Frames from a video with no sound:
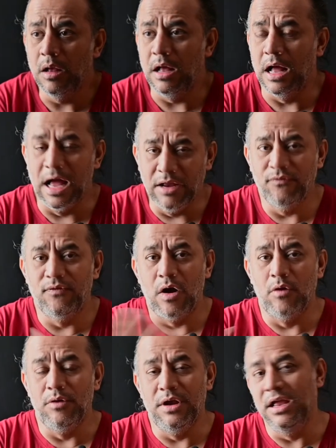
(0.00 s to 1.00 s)
I
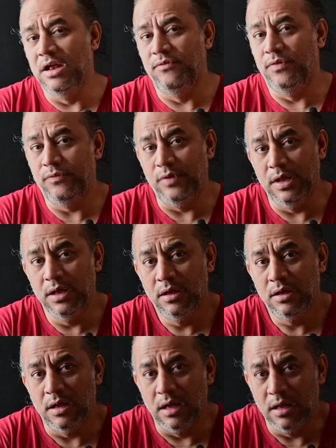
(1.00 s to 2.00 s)
found D850
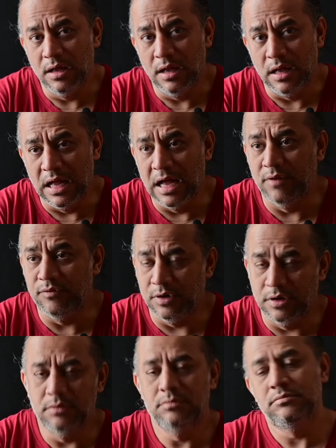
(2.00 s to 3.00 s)

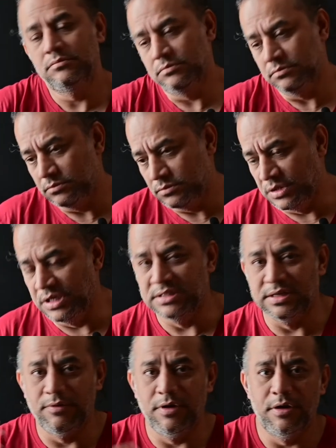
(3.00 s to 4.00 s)
after
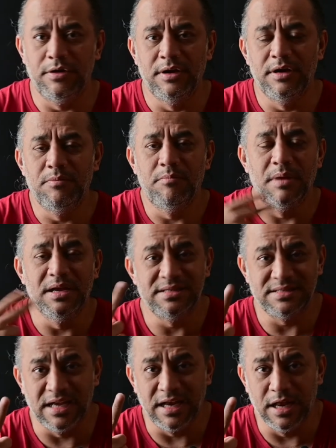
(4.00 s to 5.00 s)
D700 my
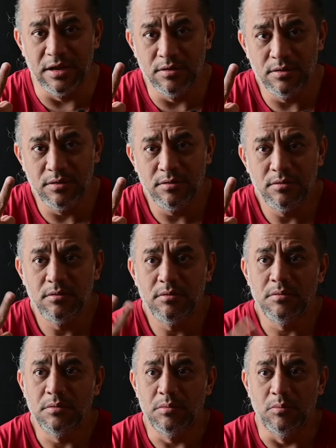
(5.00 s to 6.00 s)
second
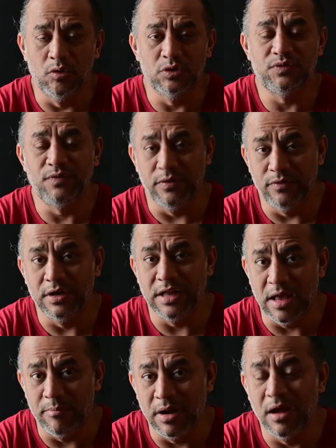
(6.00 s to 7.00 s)
most favorite
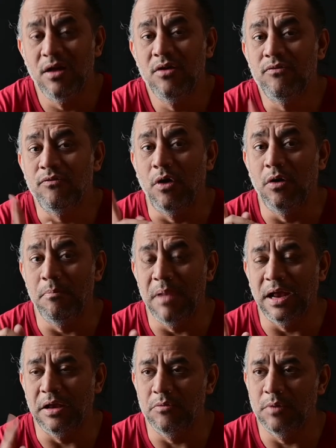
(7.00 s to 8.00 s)
camera for
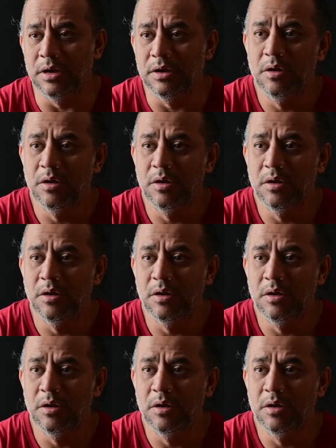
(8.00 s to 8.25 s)
black and white.